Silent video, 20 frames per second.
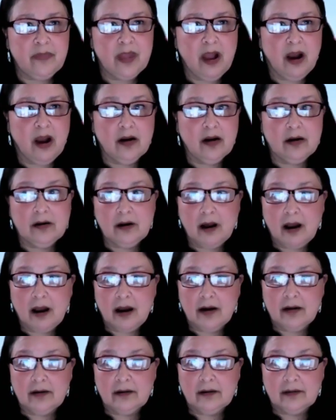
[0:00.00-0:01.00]
our
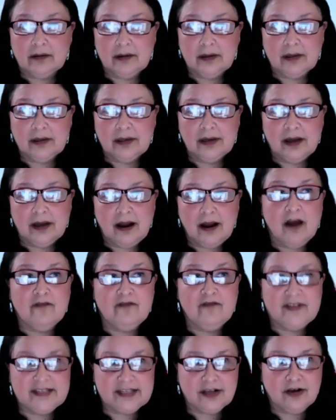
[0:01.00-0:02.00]

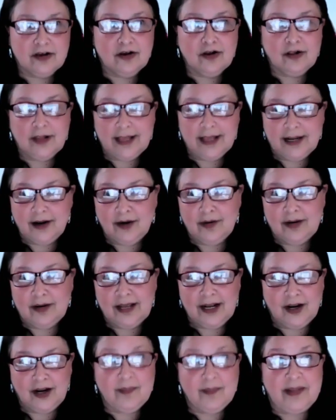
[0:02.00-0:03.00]
physical and
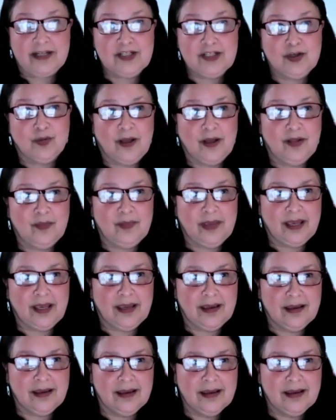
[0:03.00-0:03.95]
our mental well-being.